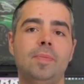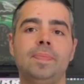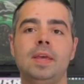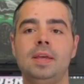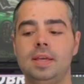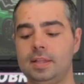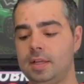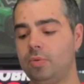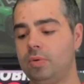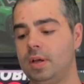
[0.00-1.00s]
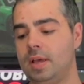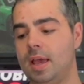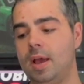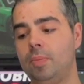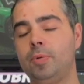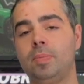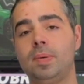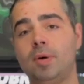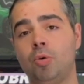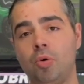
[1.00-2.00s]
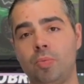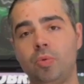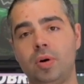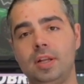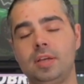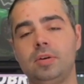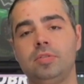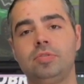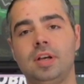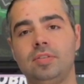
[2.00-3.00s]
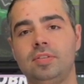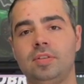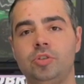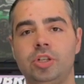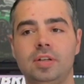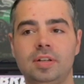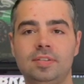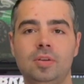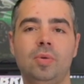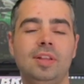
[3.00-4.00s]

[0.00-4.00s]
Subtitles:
And another friend of mine who has a Golf GTI had this problem too.